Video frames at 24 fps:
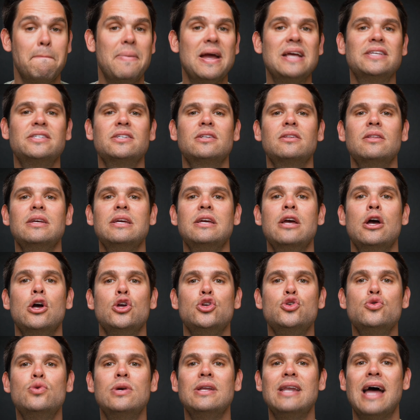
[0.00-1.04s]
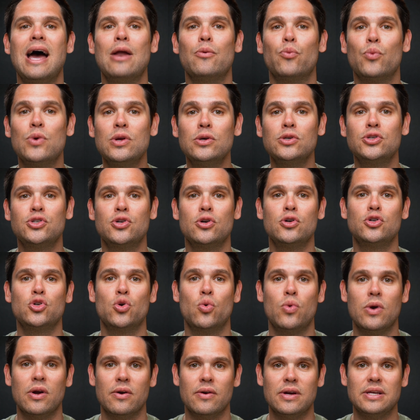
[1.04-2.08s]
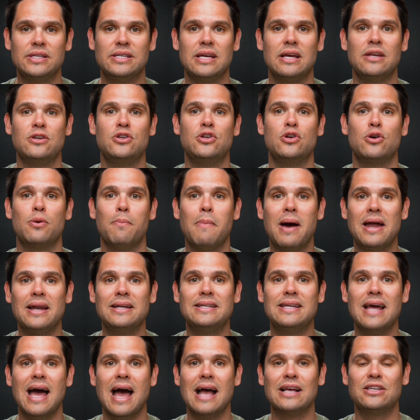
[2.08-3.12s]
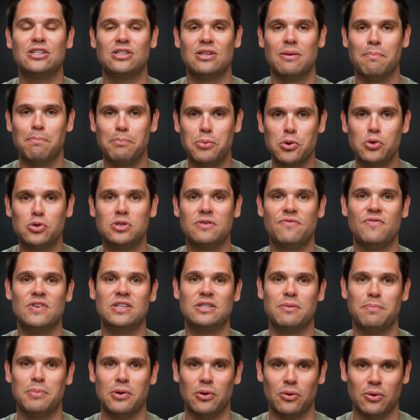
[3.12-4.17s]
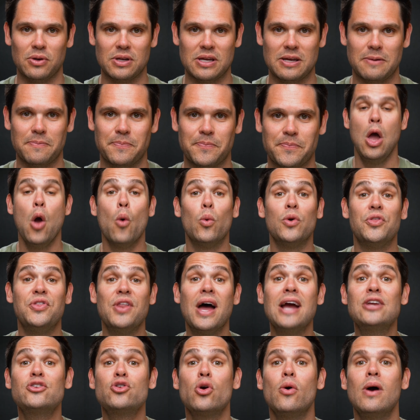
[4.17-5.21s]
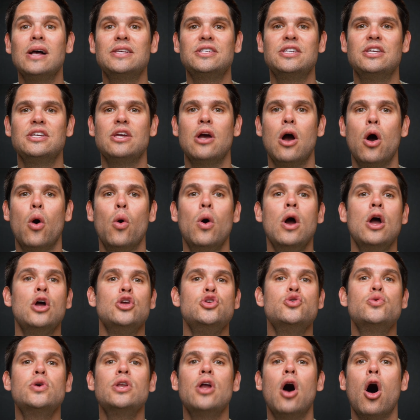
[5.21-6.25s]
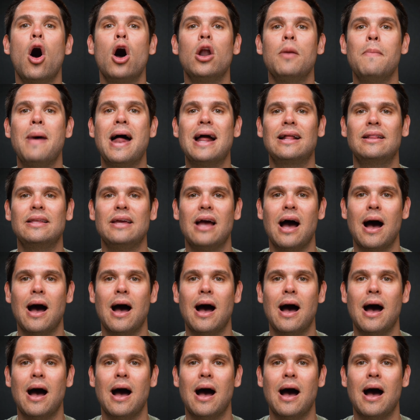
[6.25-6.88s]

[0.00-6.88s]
Basically, you can add real search queries into your meta tags to boost visibility. With Nytro SEO, you can automatically